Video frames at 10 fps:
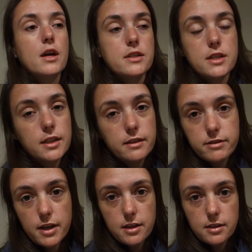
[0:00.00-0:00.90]
Didn't lift
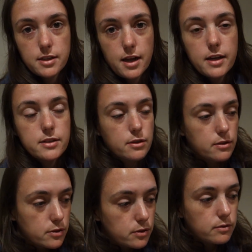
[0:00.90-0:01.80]
either today, so it
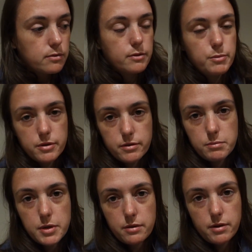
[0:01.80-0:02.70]
was sort of a bit of a
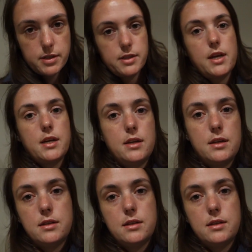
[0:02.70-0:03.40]
mini rest day.